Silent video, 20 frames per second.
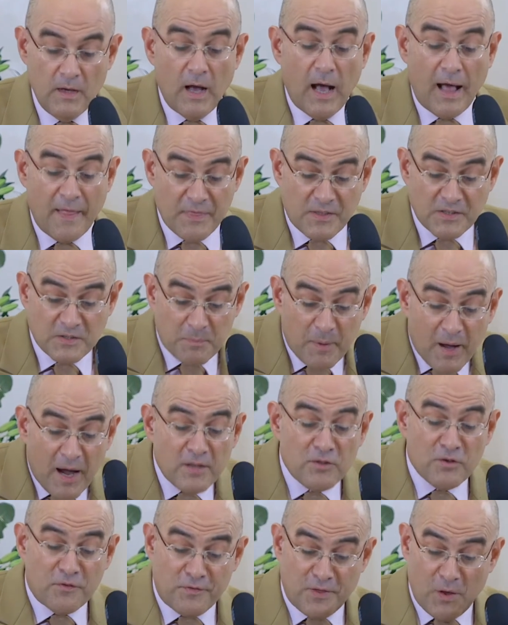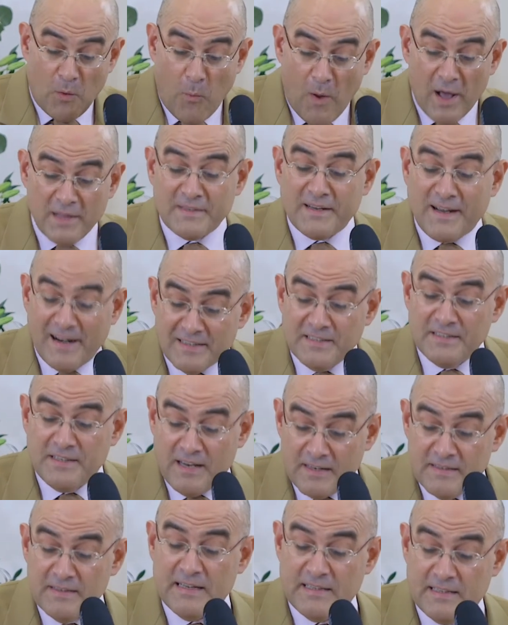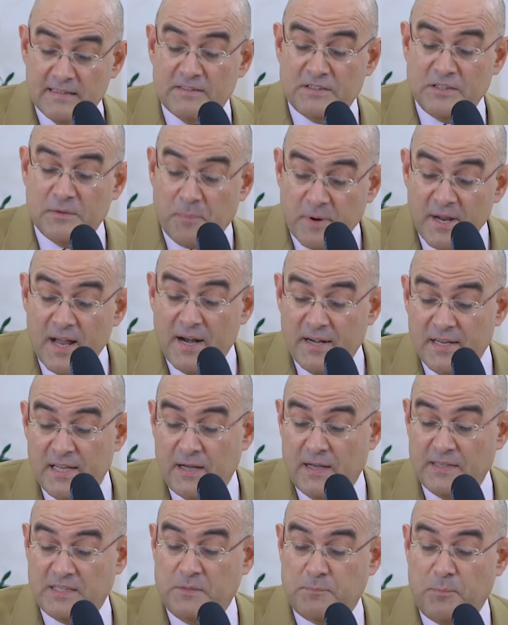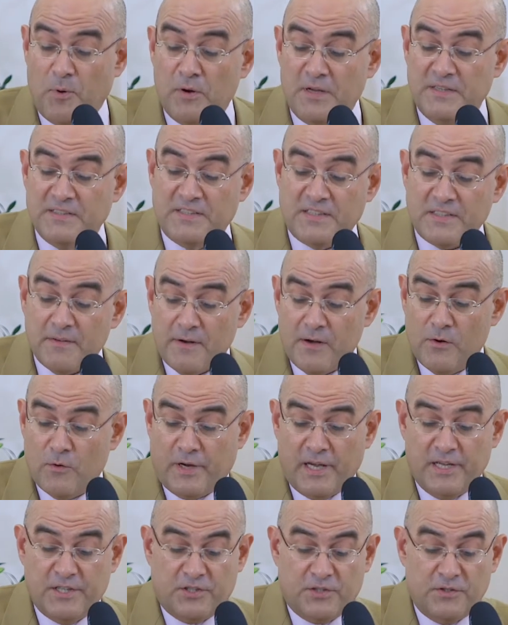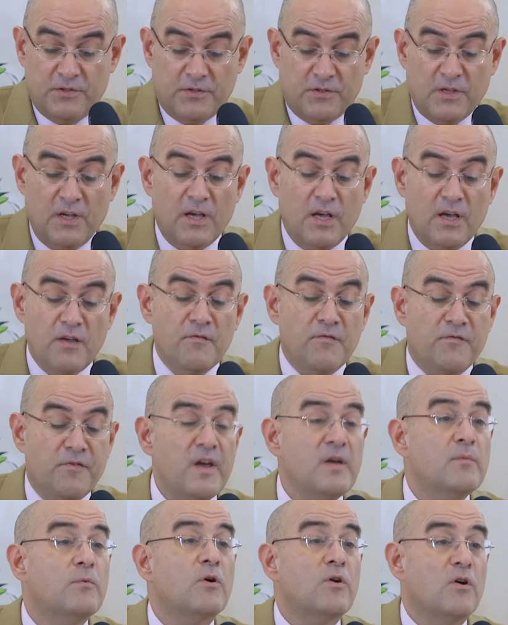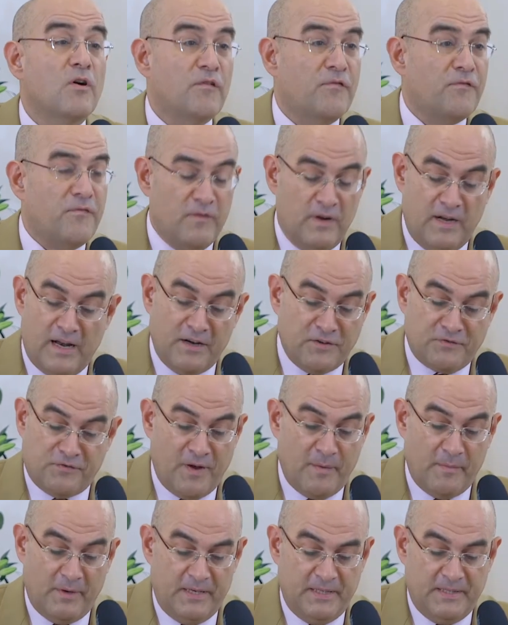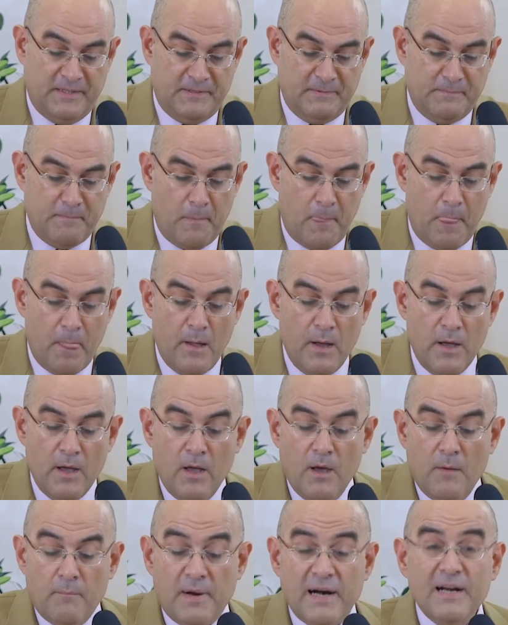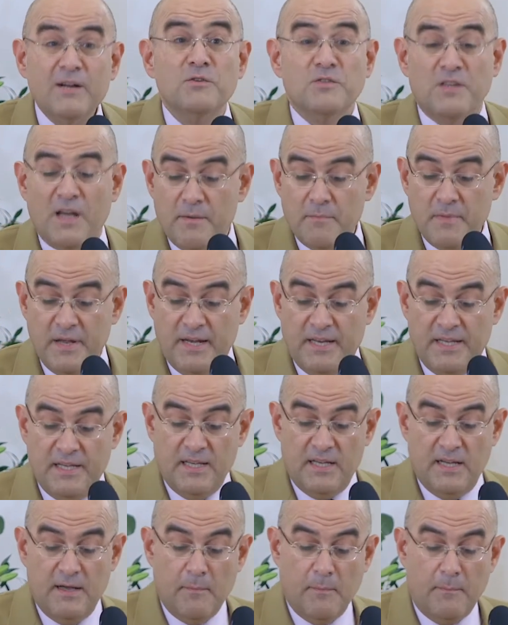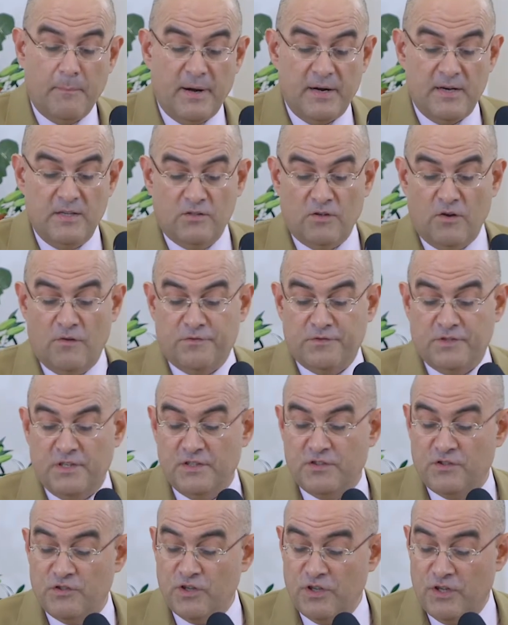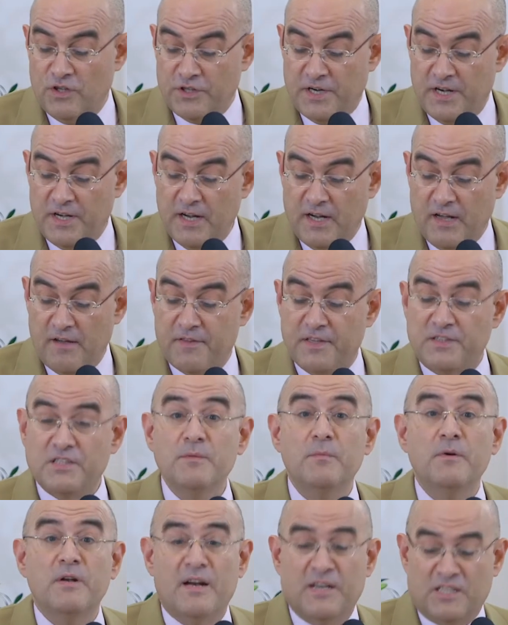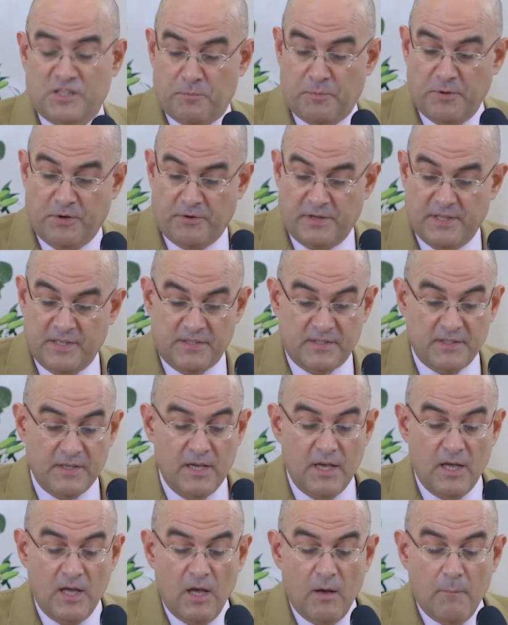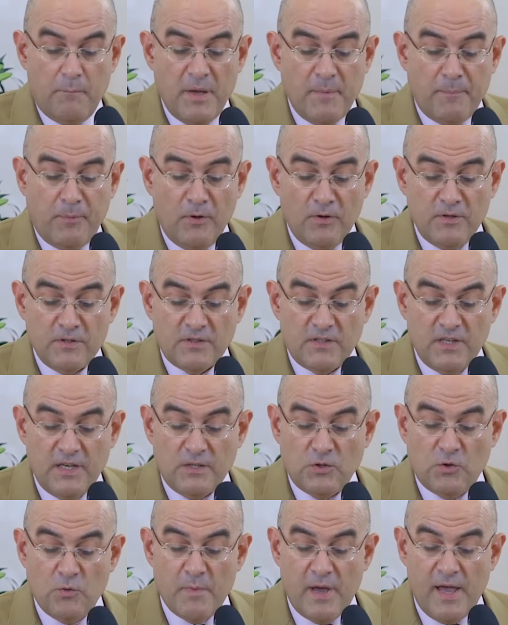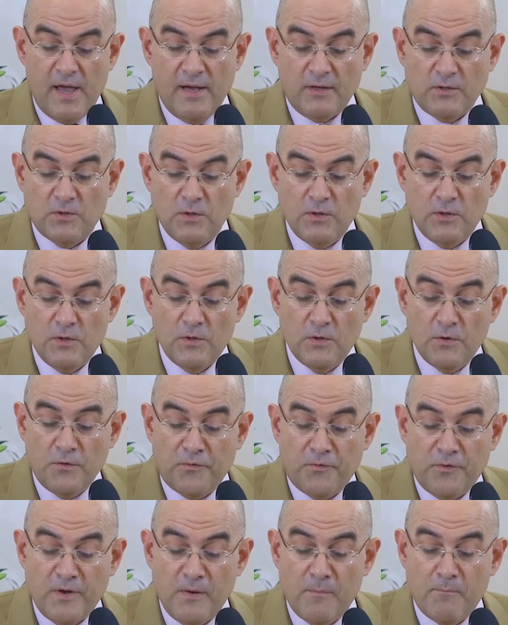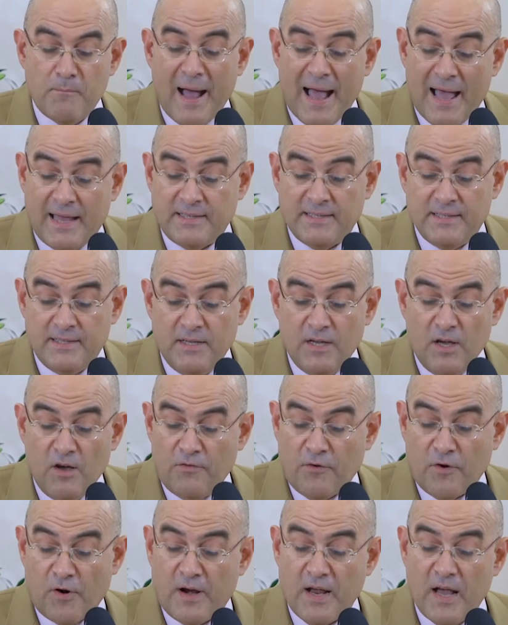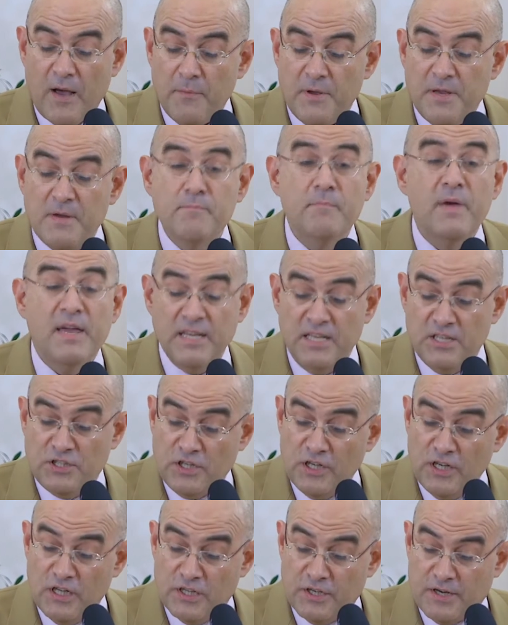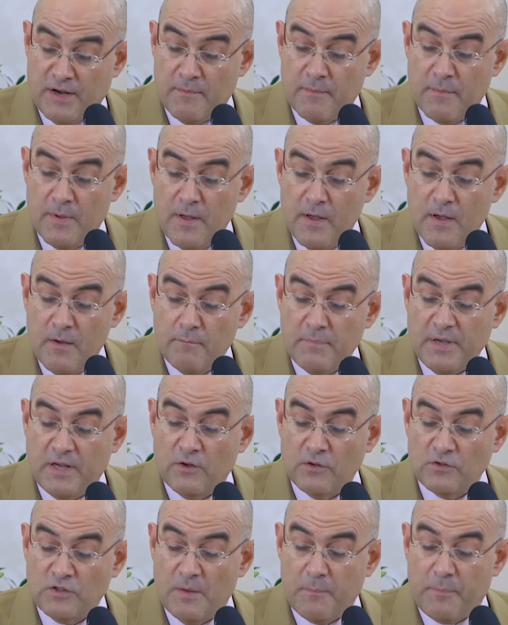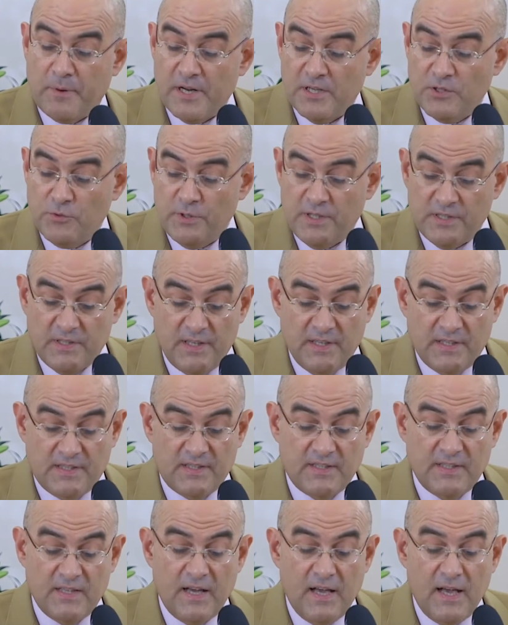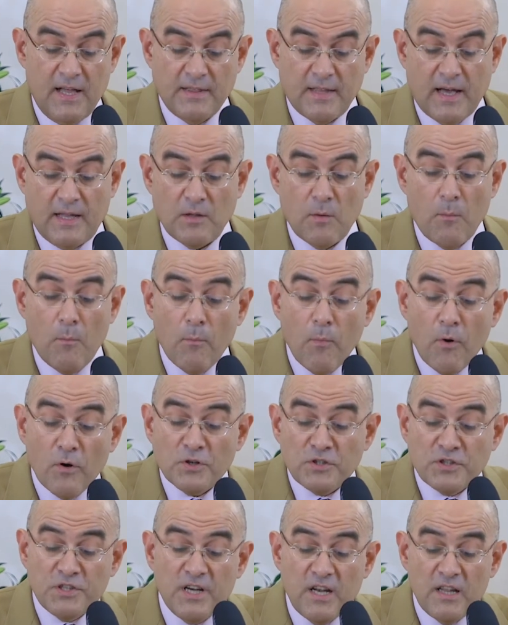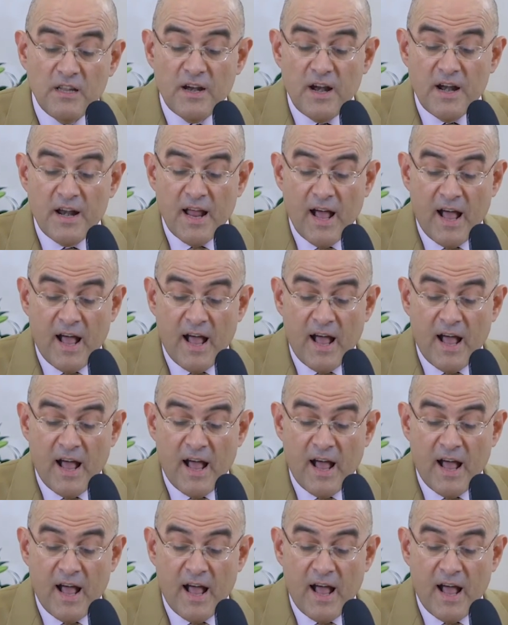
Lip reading: And despite of what Cardinal Cipriani has spoken on several occasions in favor of large families. Marcos and Millie, parents of 6 children, have a similar experience. People seek to make you feel bad for having many children because the prejudice is that more children